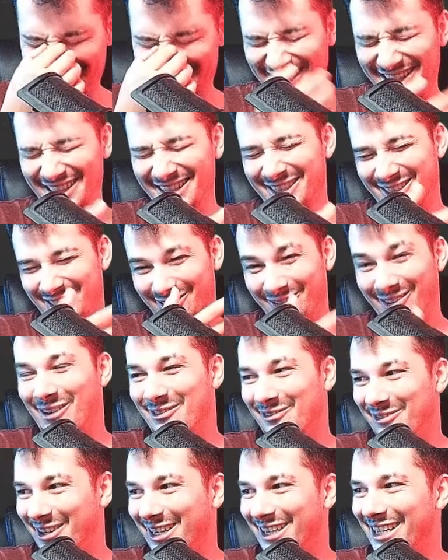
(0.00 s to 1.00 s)
that's 12
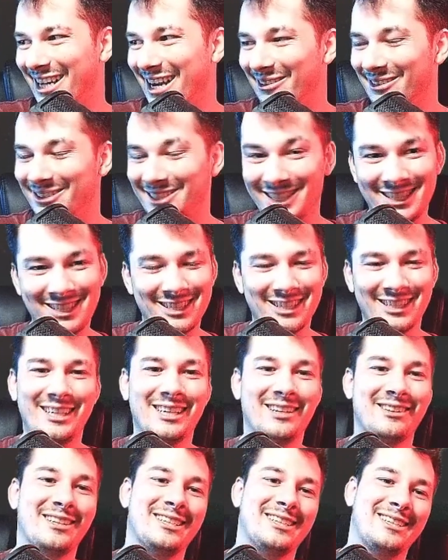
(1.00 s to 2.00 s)
fucking hours. They
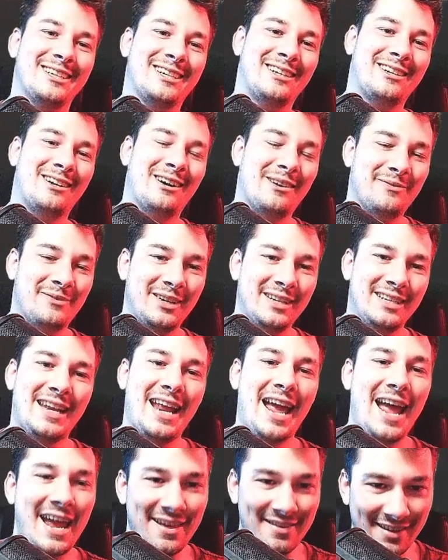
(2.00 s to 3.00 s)
should cut off a
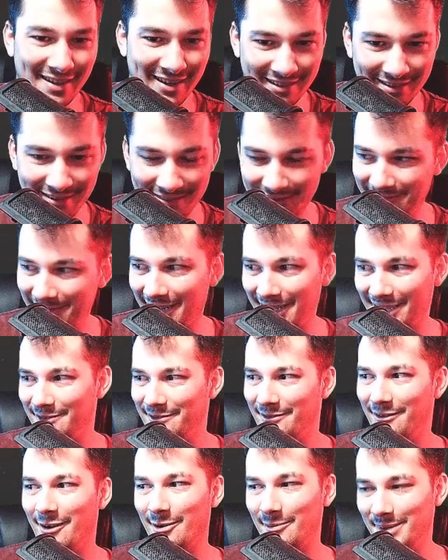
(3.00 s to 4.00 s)
day then of fucking
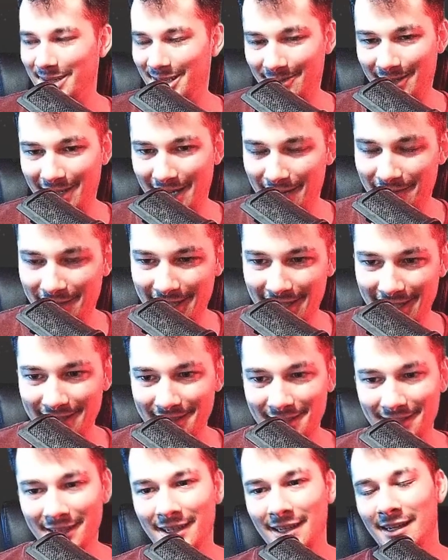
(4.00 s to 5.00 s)
farming, whatever it
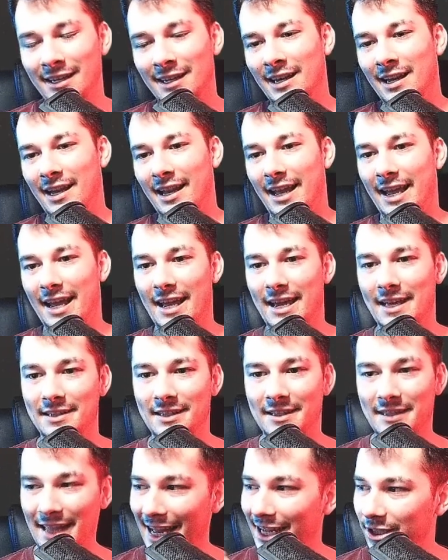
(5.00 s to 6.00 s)
is. And
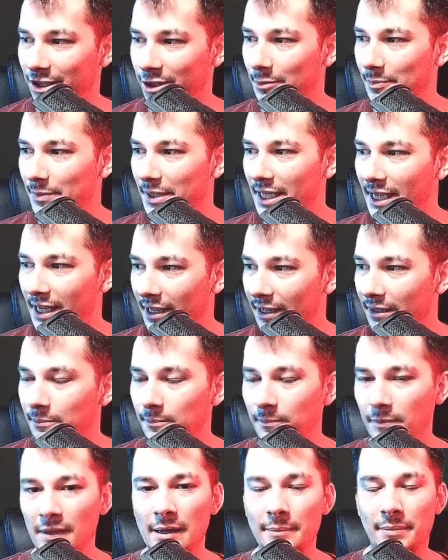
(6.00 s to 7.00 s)
then that should be it.
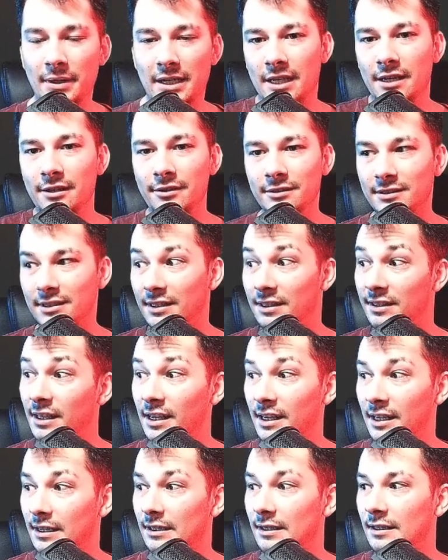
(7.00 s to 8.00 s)
But here's the
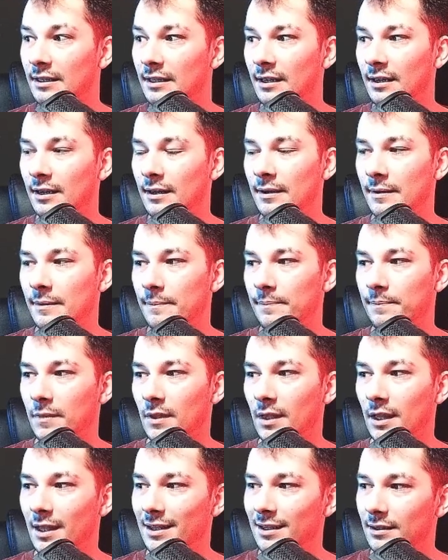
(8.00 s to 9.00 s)
thing.
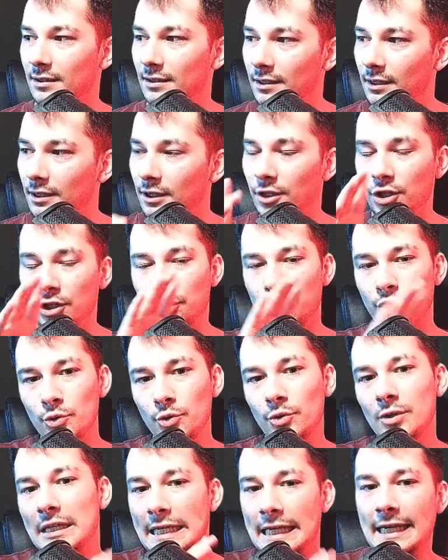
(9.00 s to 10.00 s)

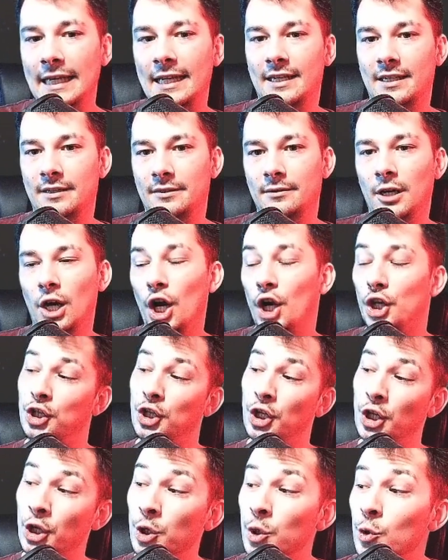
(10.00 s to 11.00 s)
You getting a
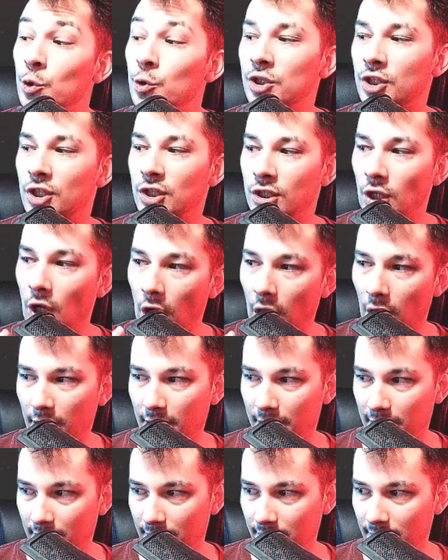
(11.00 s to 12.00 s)

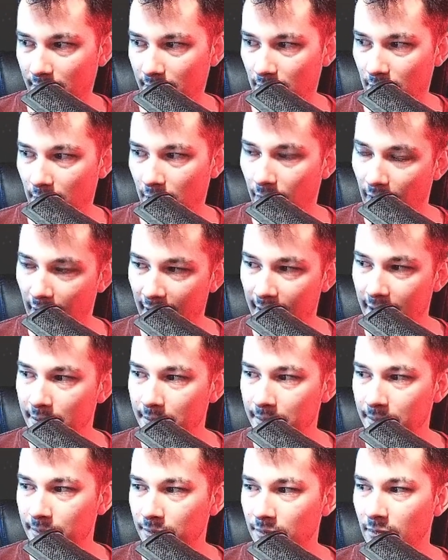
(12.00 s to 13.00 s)
2-star, all right,
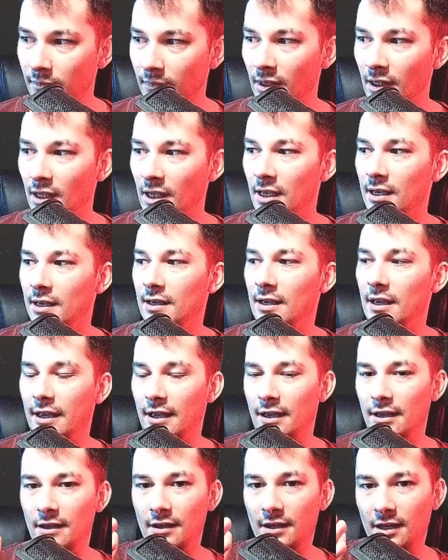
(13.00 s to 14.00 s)

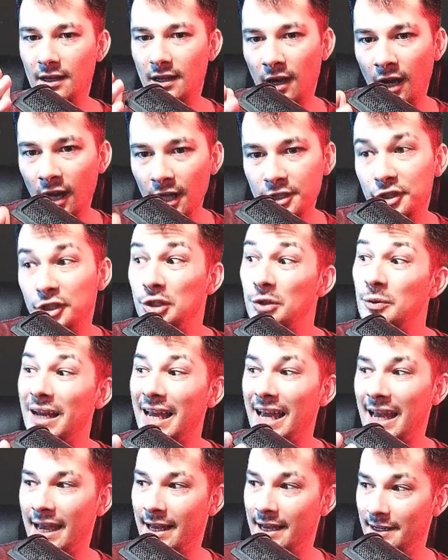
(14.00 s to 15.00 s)
cuts you
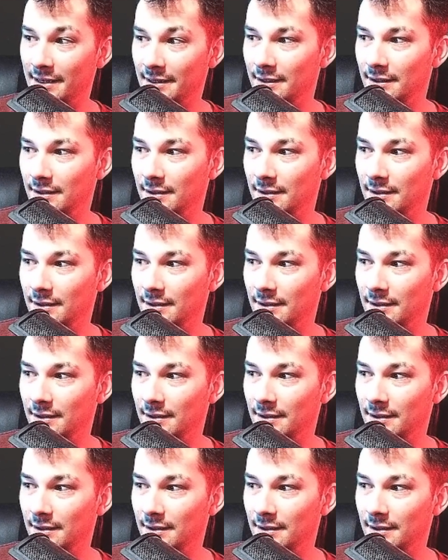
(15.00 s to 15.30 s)
ahead